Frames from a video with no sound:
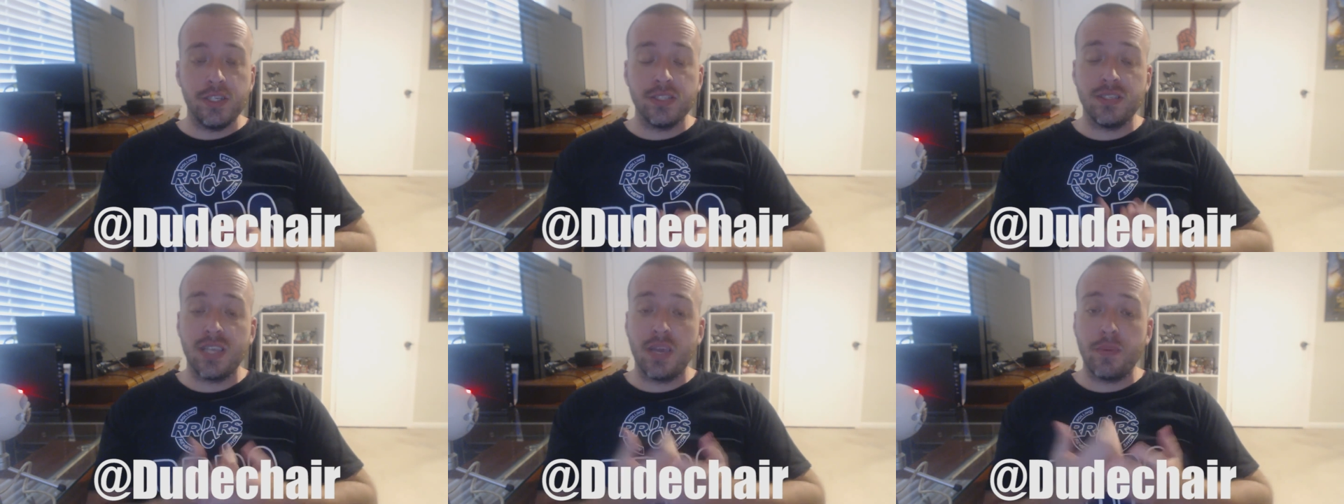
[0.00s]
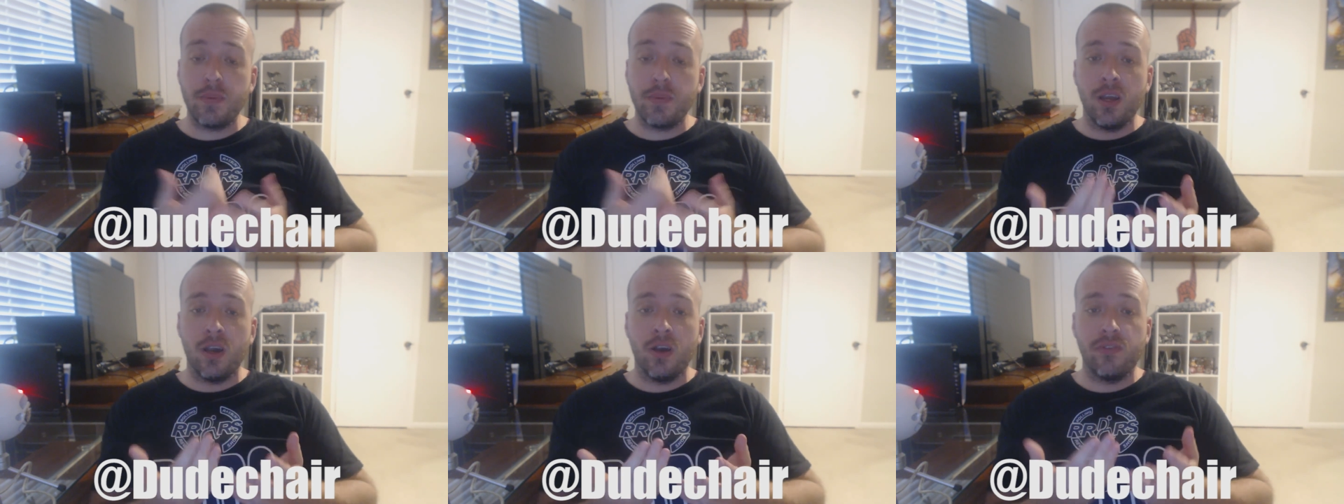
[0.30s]
Just let
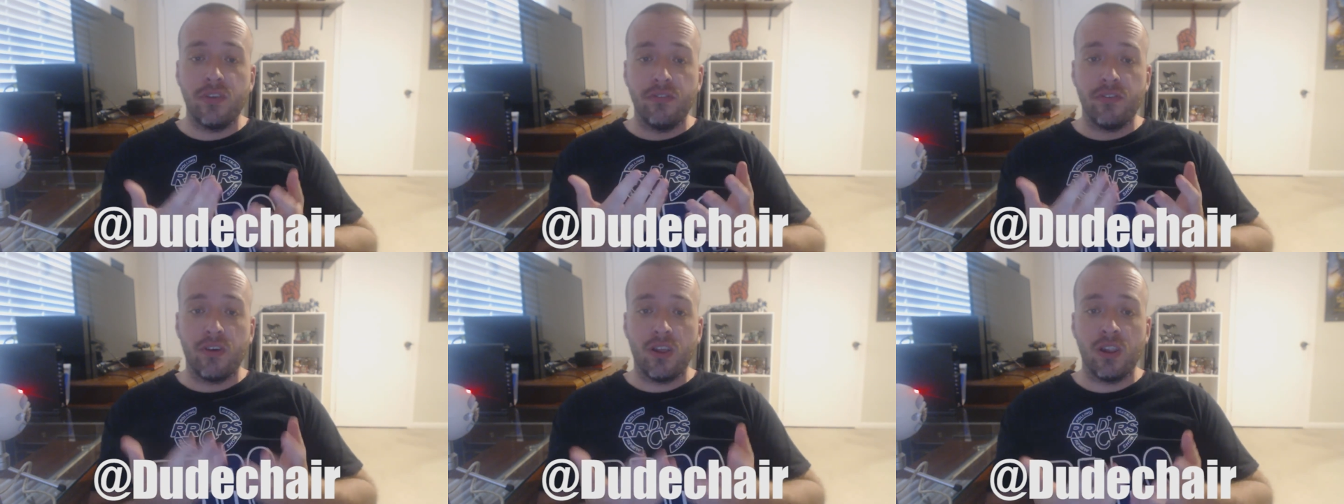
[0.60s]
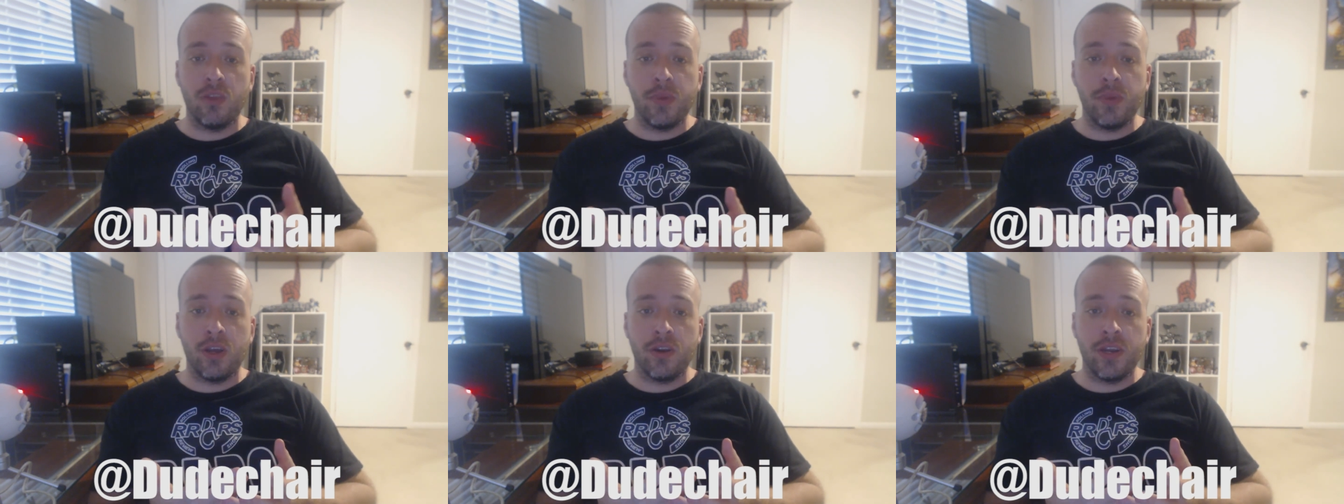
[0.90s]
me know if you
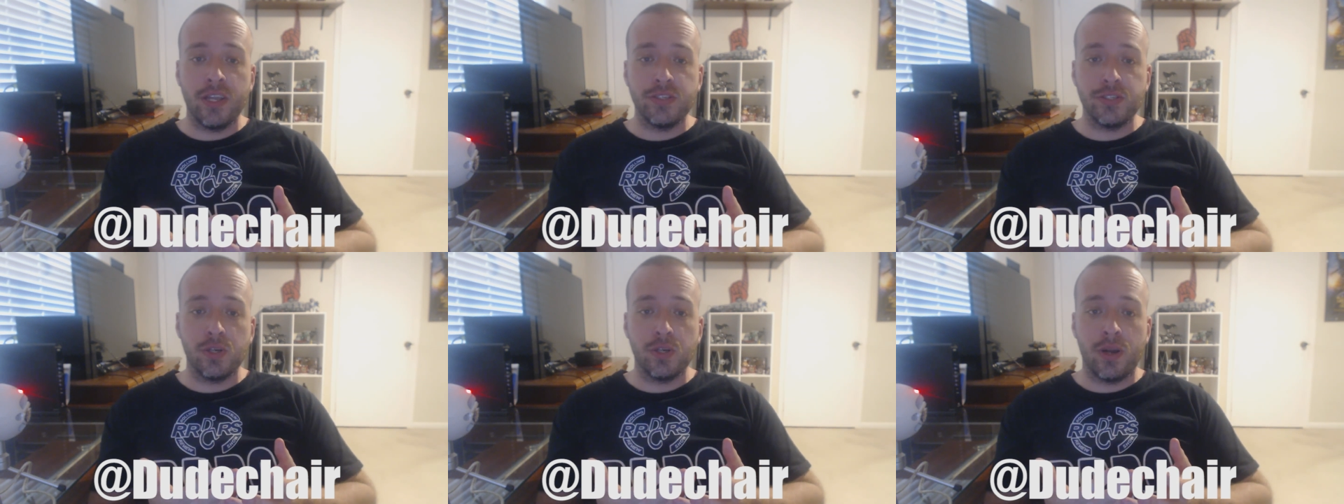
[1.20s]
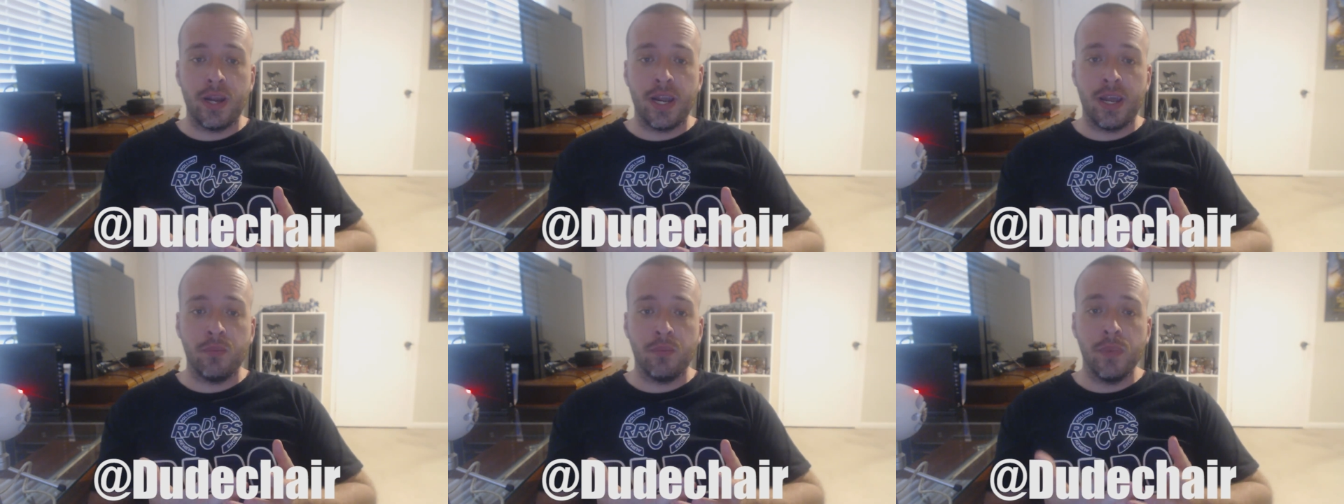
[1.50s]
follow me on
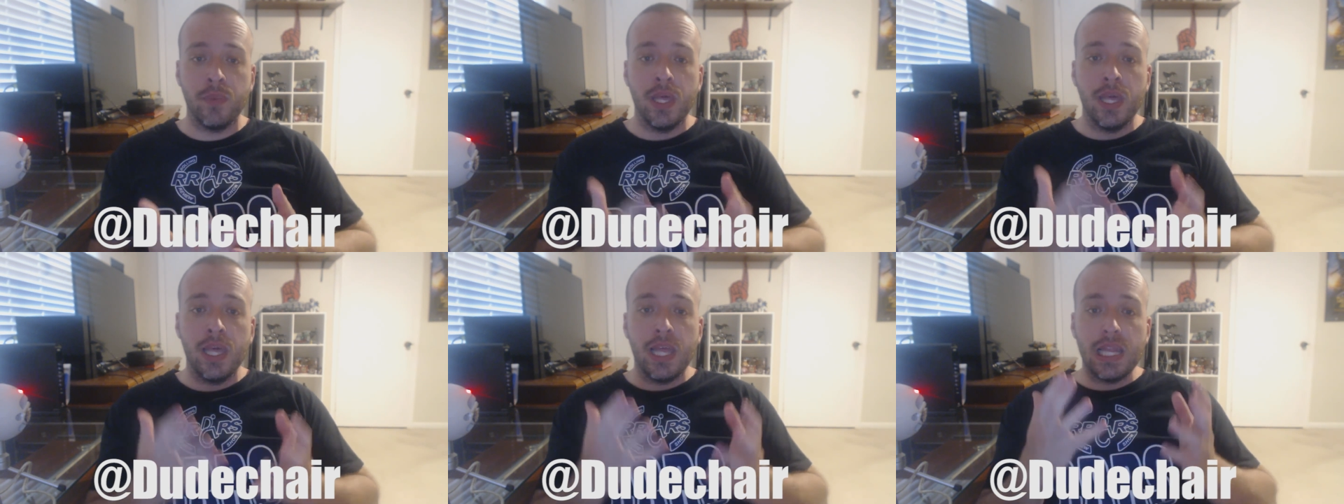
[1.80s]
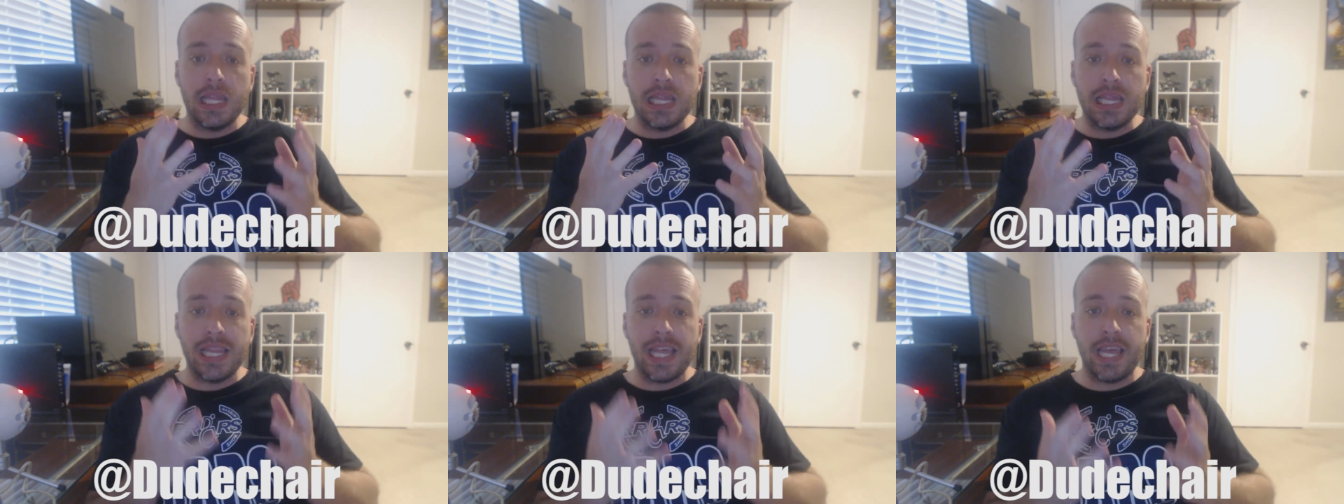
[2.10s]
Instagram.
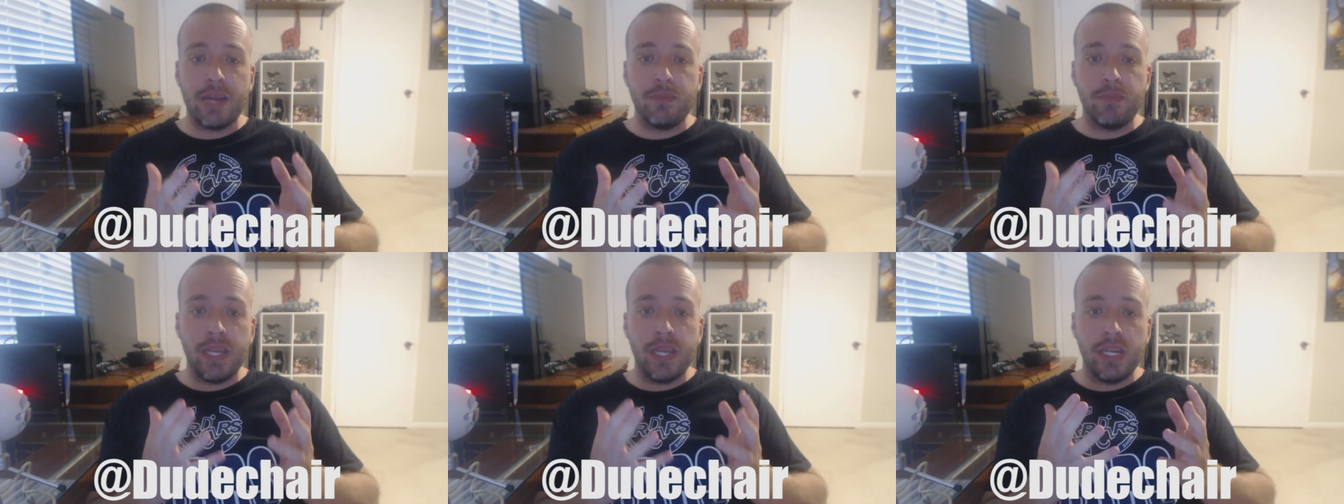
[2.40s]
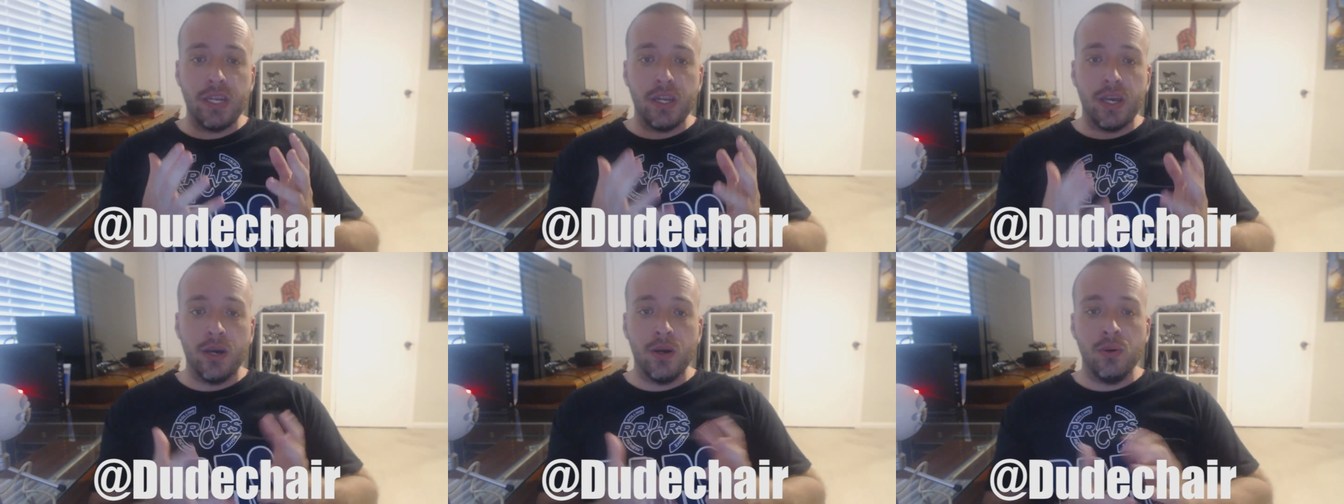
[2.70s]
Let me
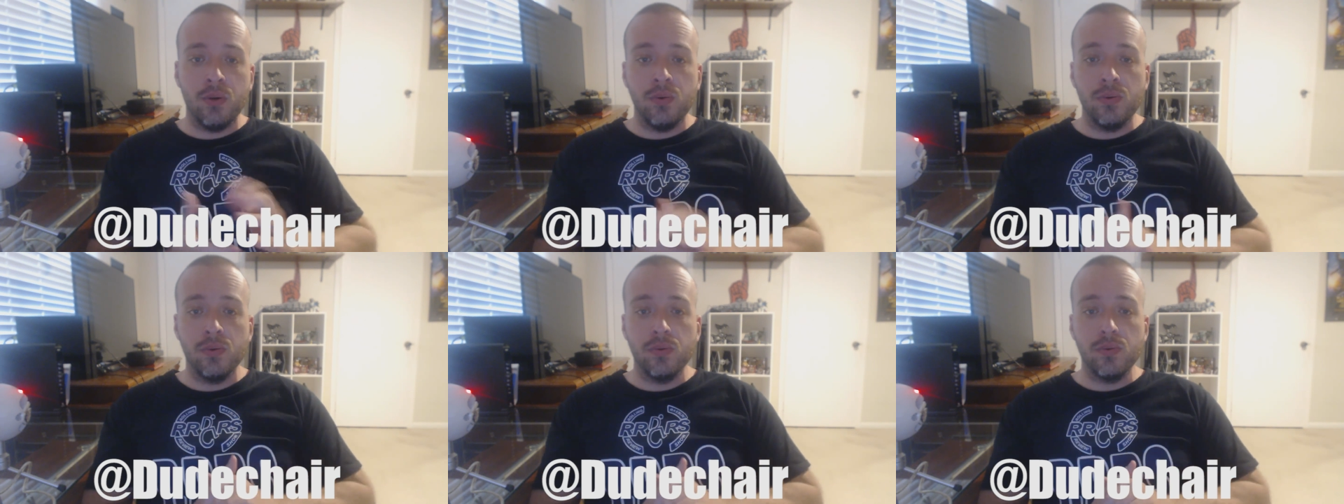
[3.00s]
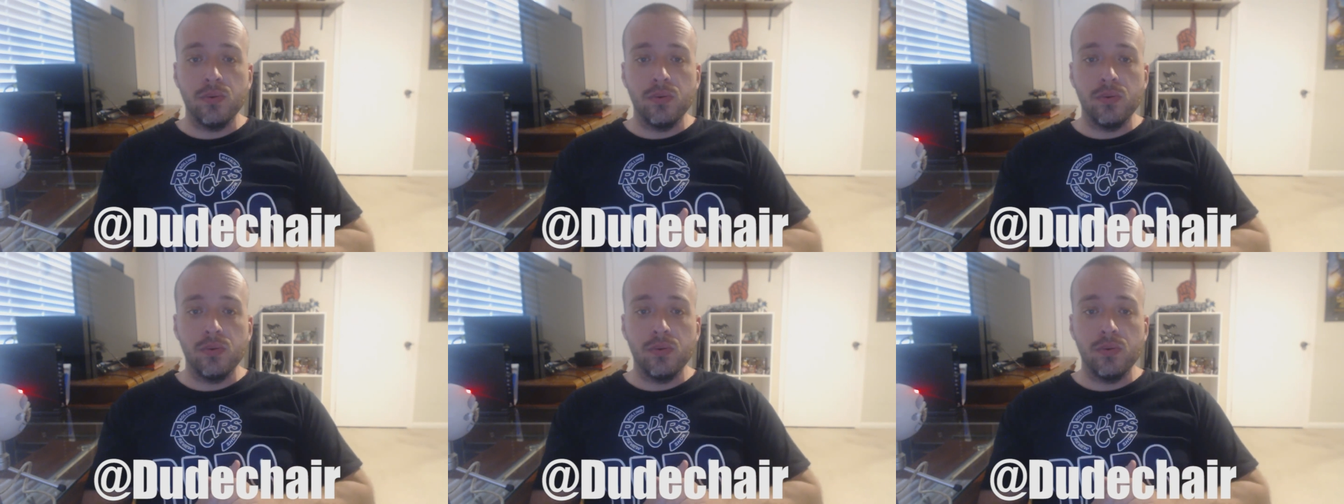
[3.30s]
know